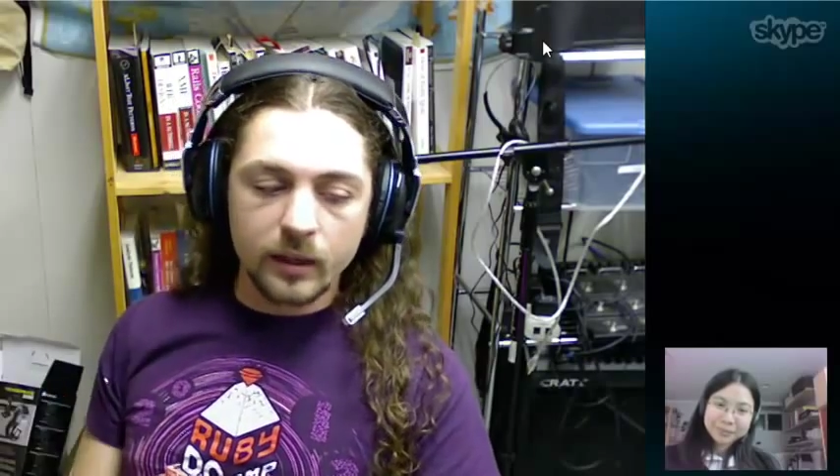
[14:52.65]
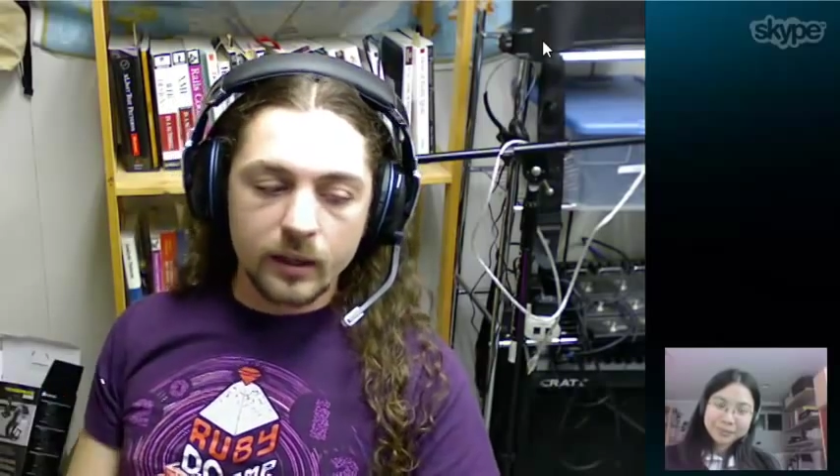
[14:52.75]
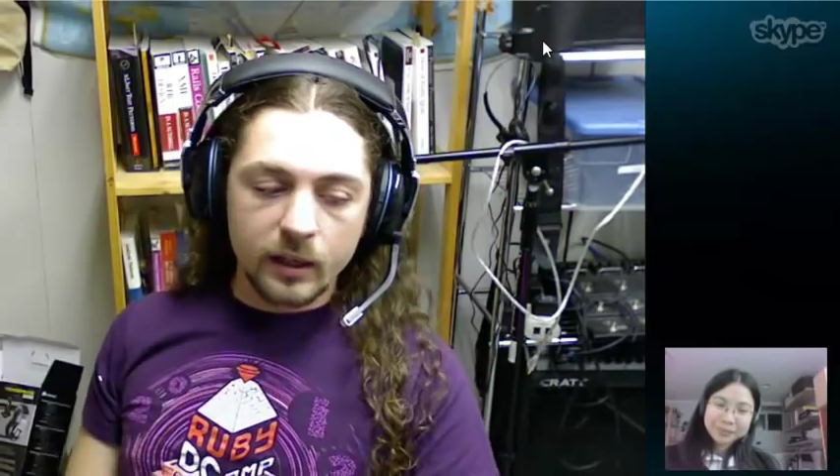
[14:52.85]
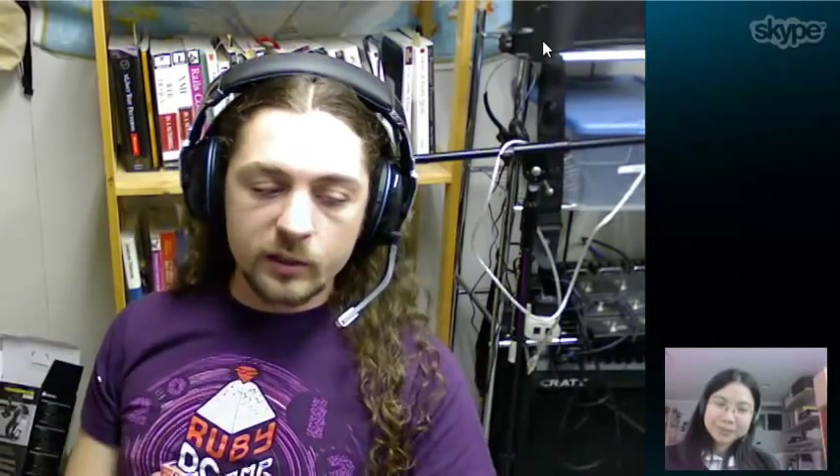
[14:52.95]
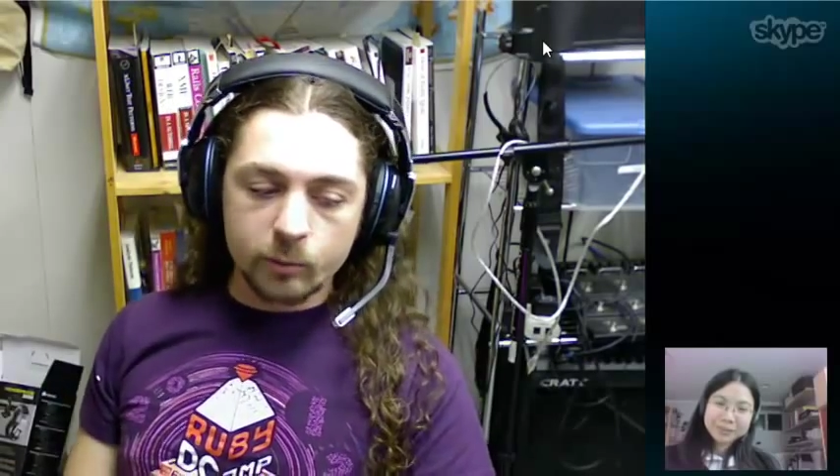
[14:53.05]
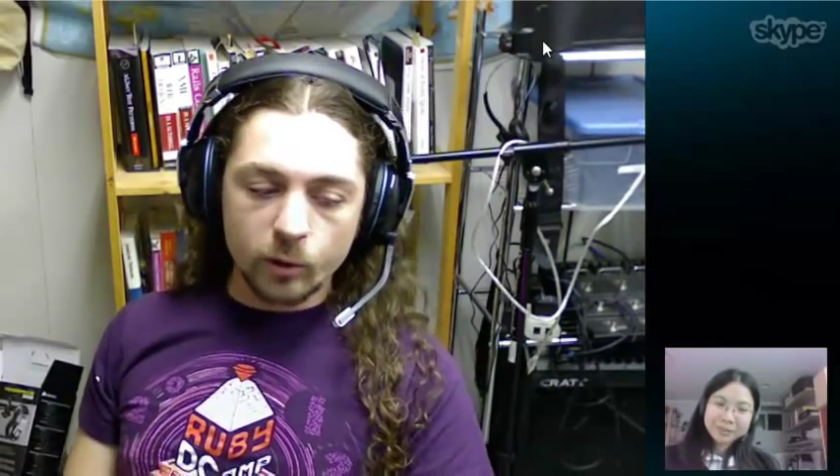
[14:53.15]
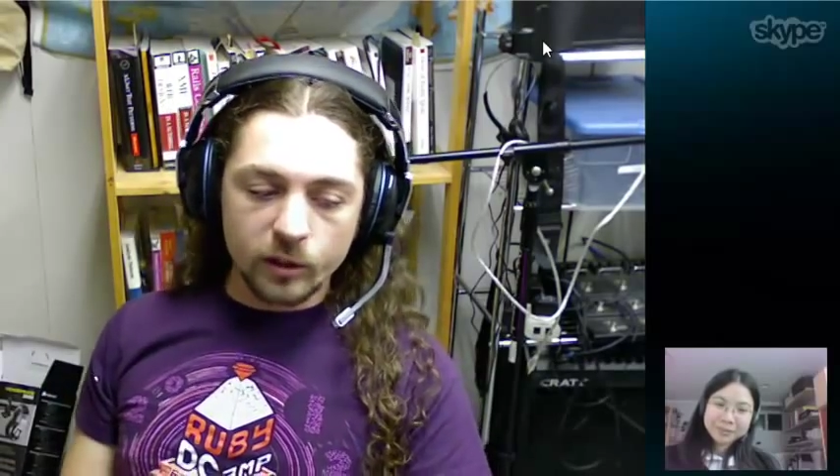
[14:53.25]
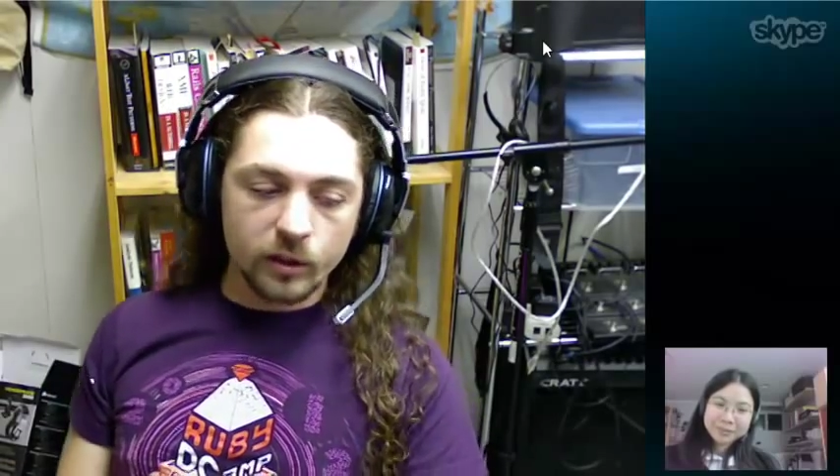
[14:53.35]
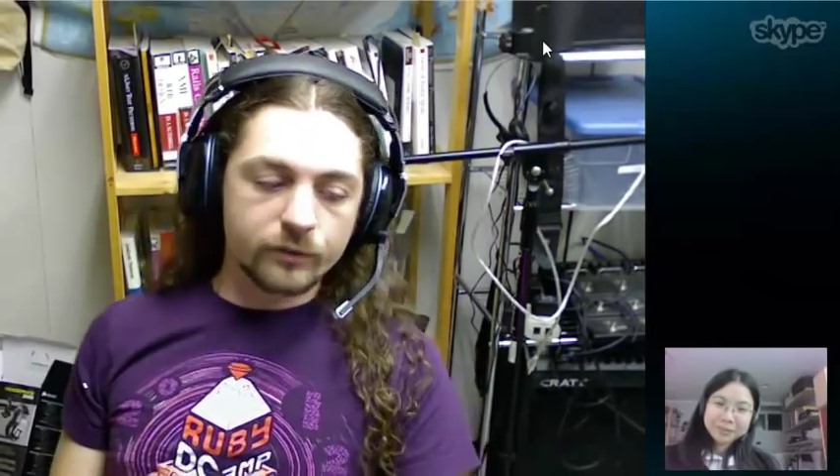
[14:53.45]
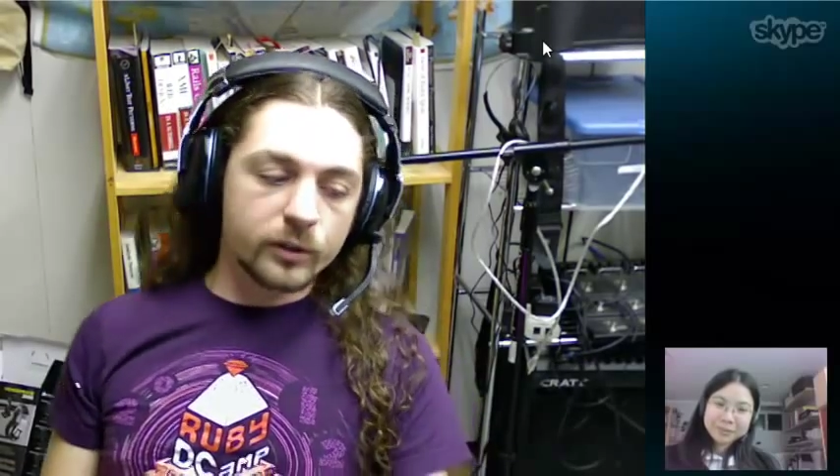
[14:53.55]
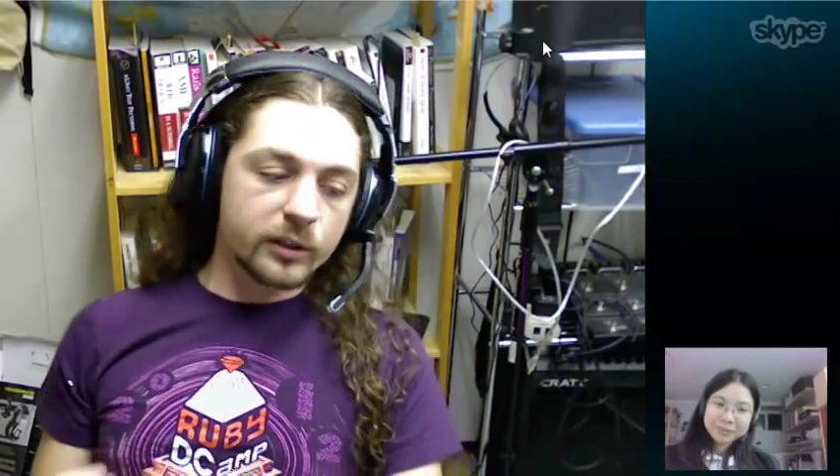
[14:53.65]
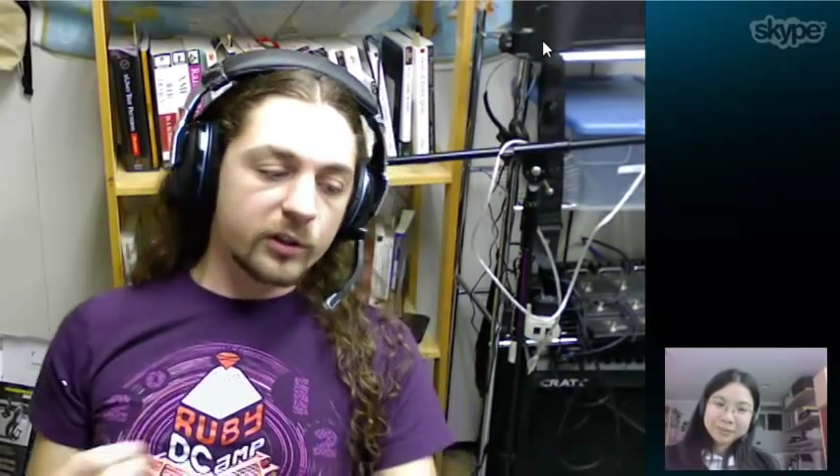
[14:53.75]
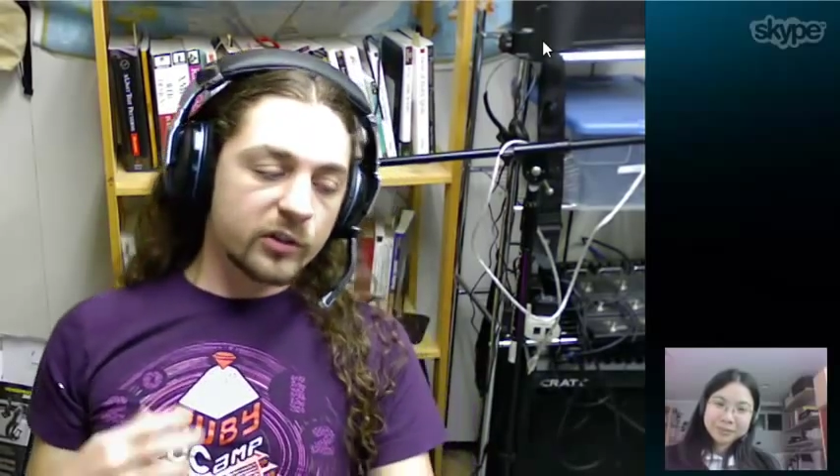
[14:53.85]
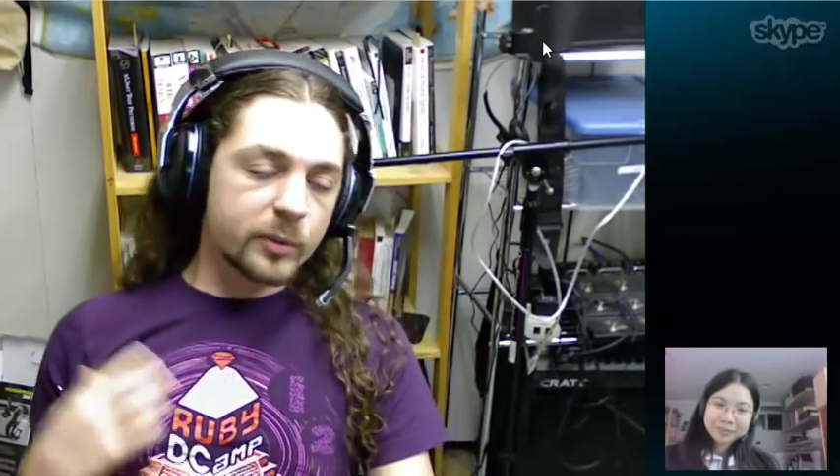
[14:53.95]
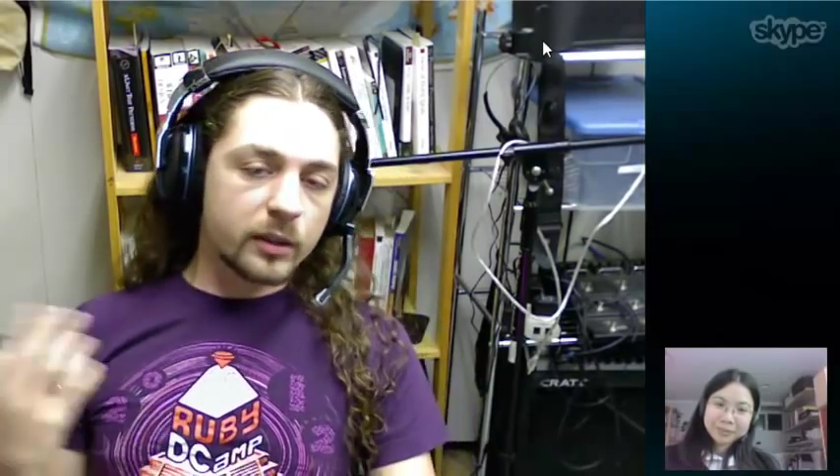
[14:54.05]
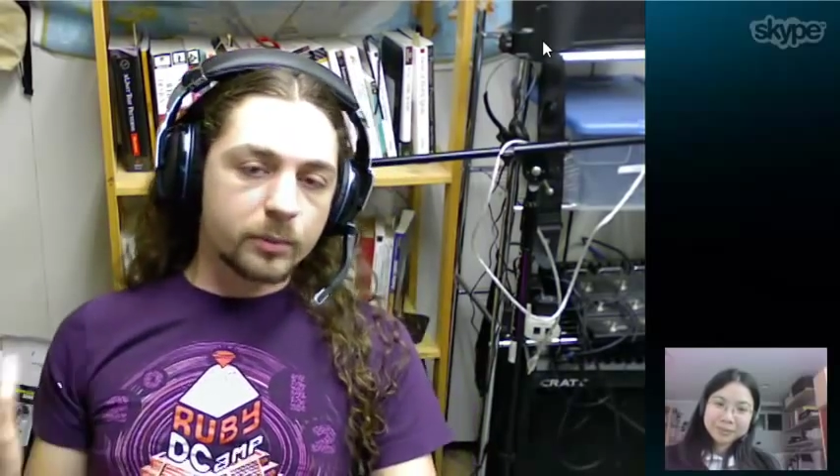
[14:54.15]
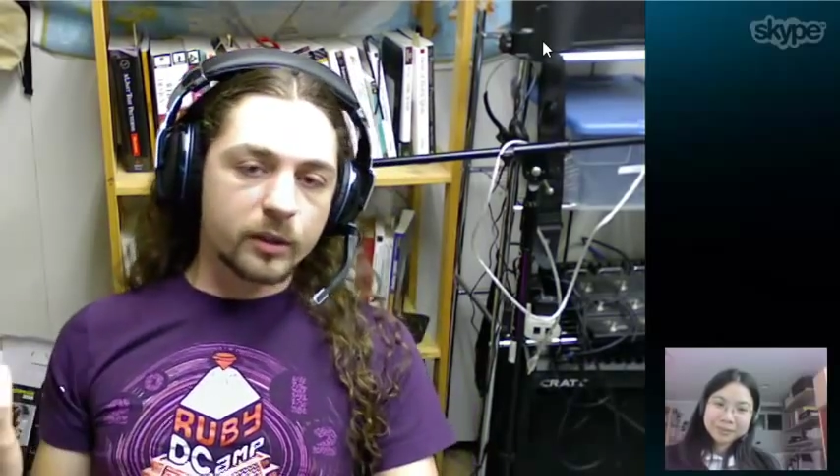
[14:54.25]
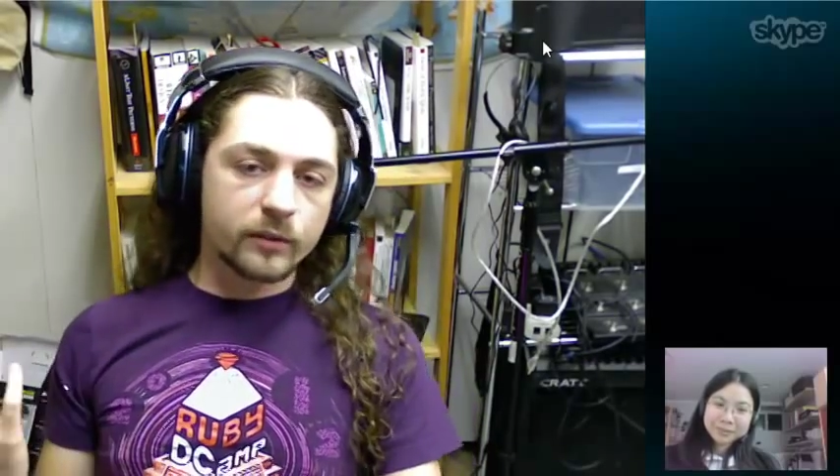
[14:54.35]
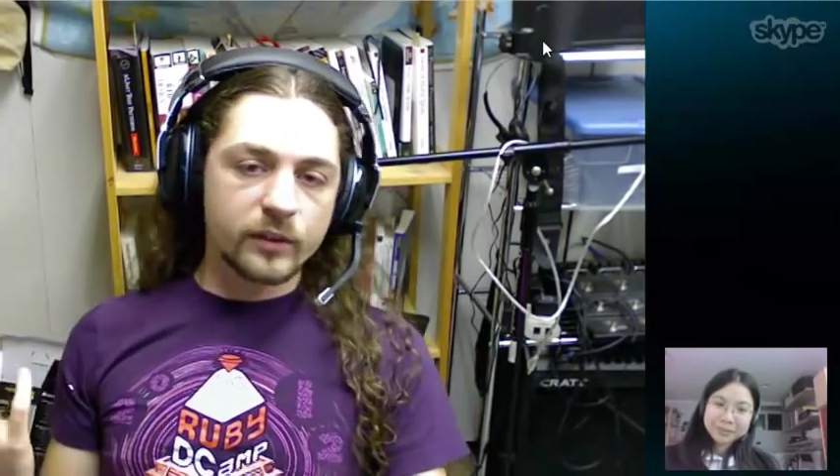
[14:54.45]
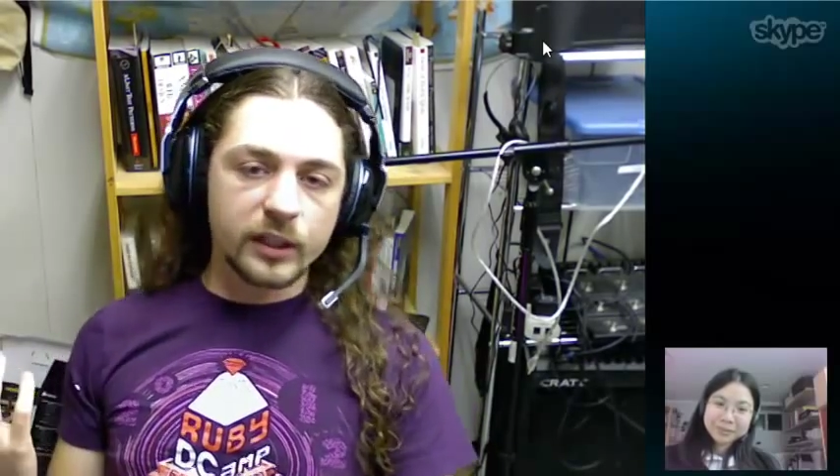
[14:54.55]
he's been working on it for years, but he put a
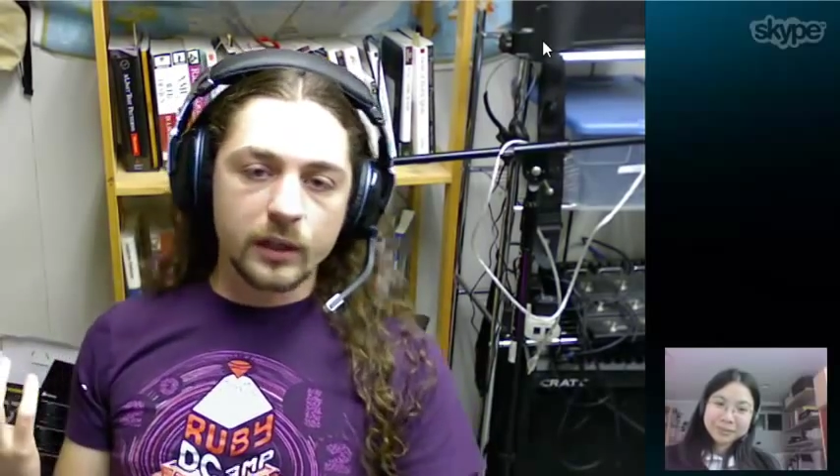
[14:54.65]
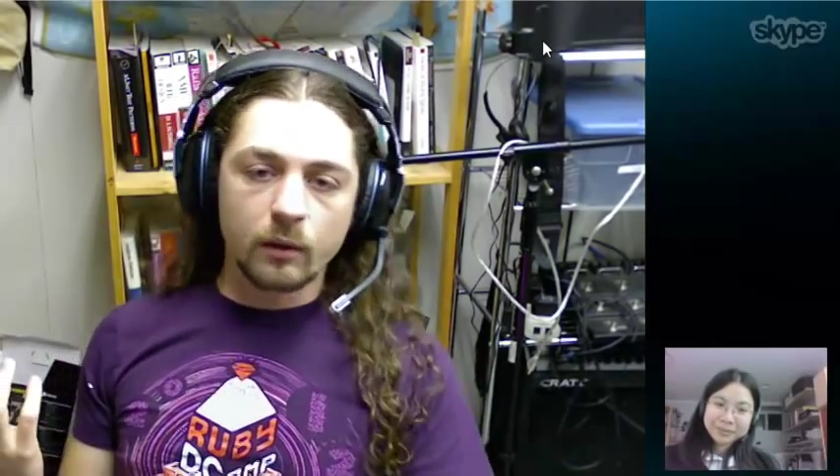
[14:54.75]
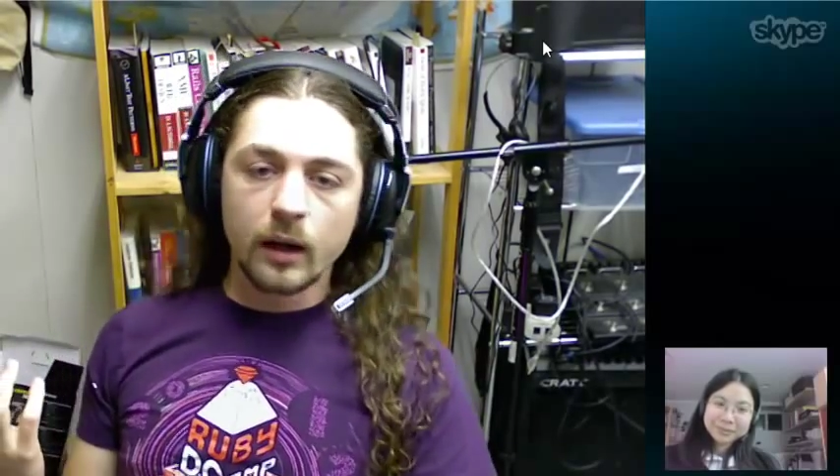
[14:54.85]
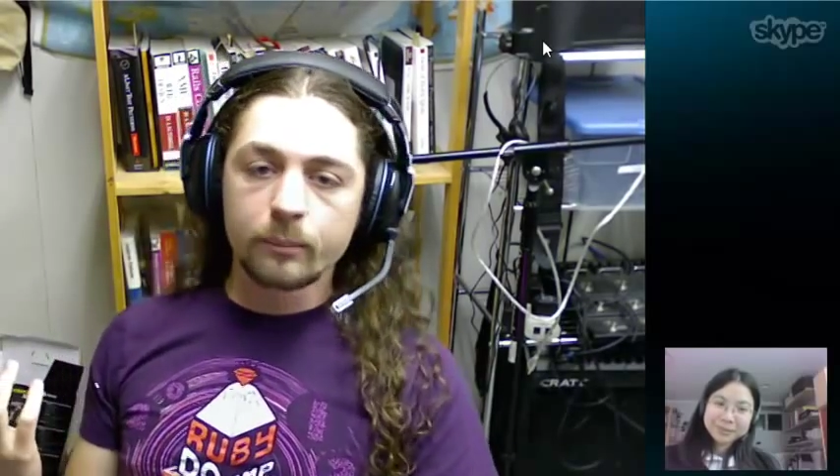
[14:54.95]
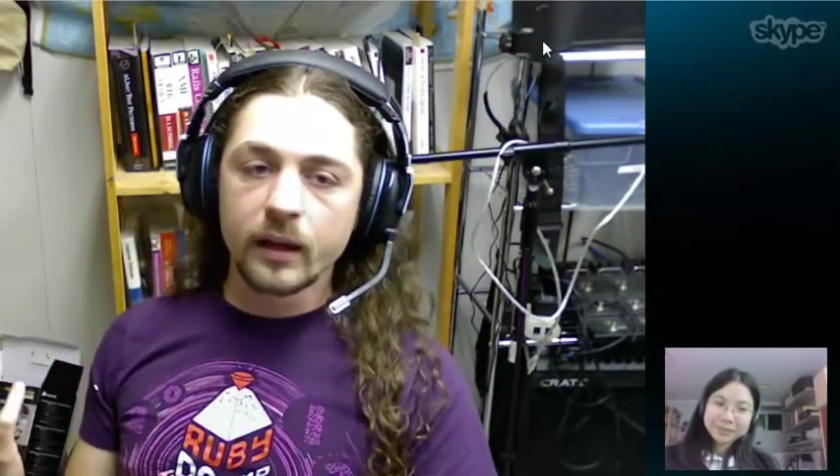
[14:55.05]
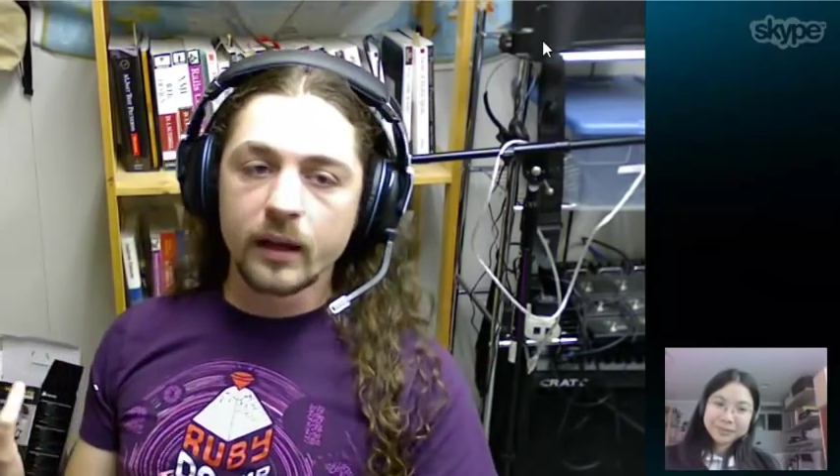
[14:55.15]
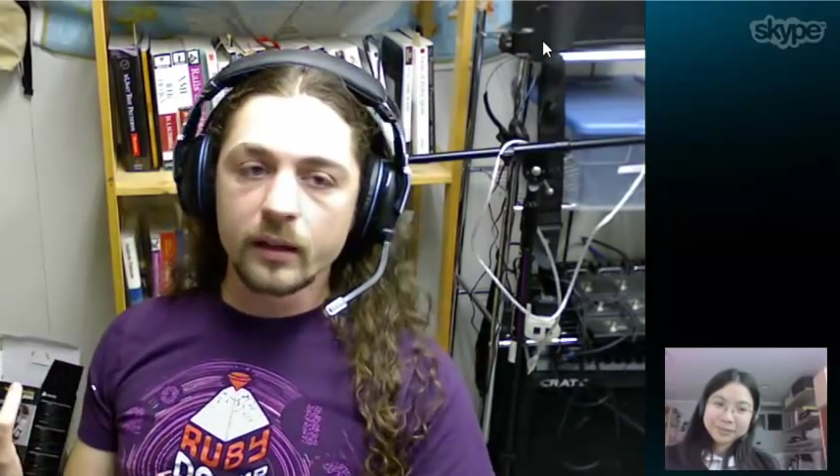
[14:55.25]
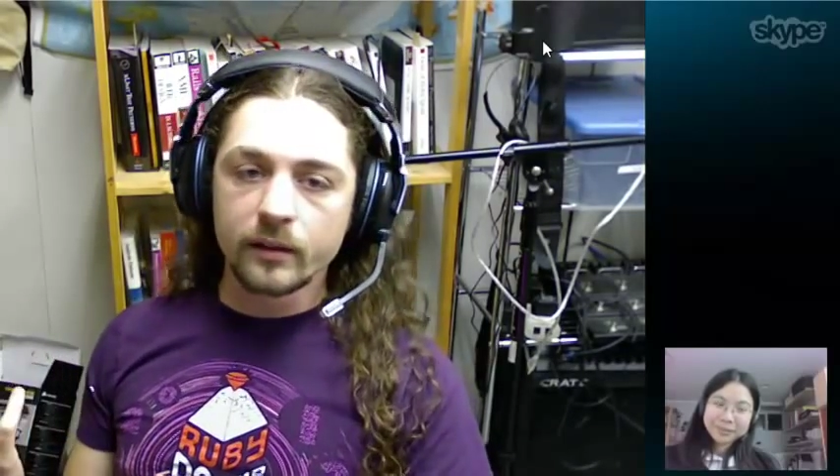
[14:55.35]
video up that,